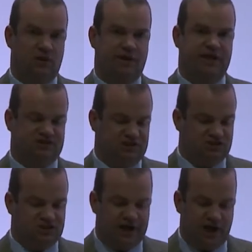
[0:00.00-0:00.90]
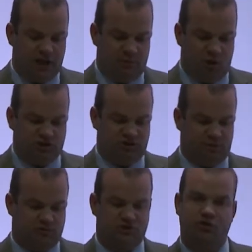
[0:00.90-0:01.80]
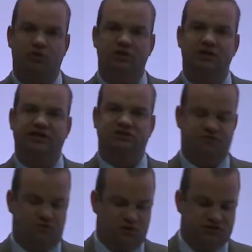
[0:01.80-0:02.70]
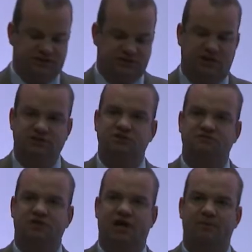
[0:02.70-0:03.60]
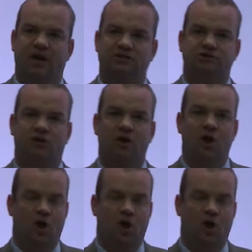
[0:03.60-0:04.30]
It's entirely possible to grow at least 14 tonnes of dry matter